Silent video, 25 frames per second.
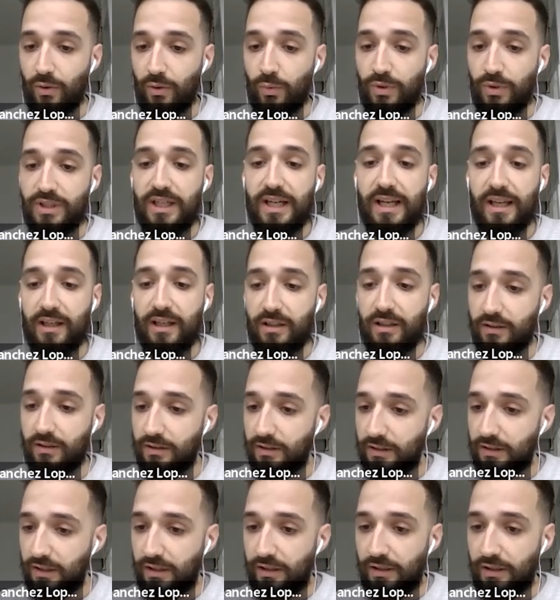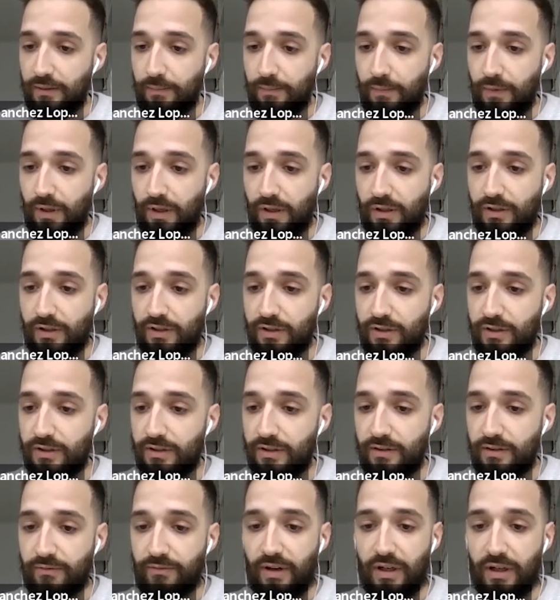which again are
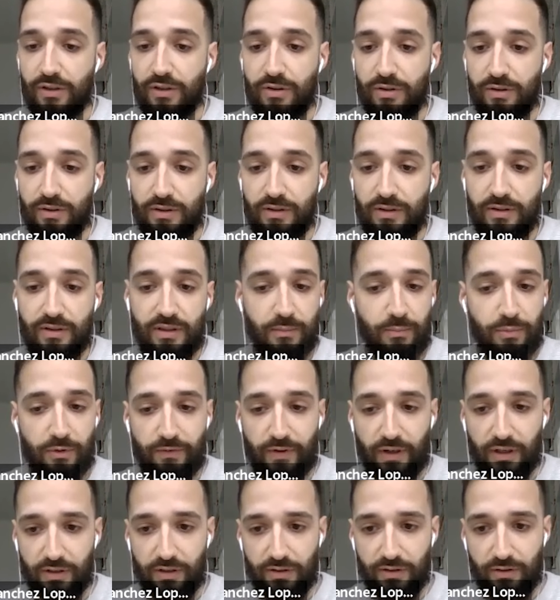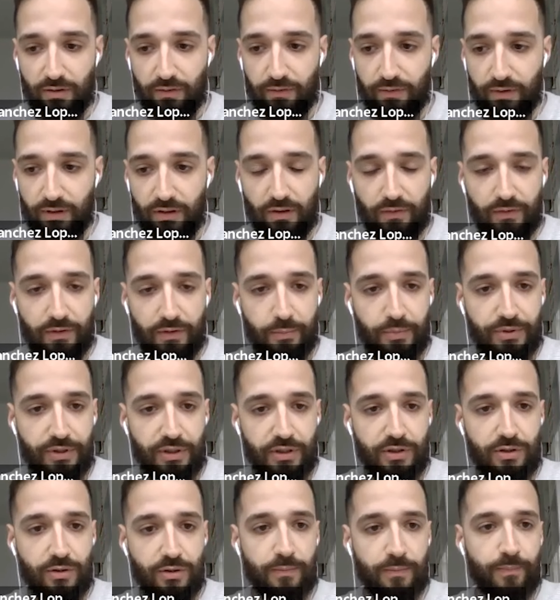just functions, simple functions of the
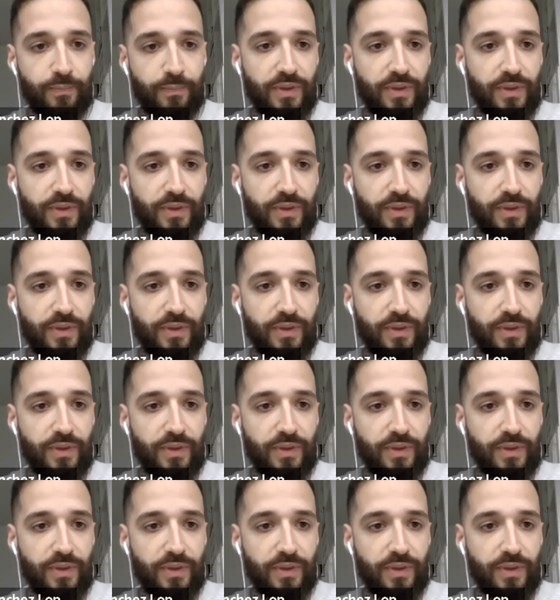potential.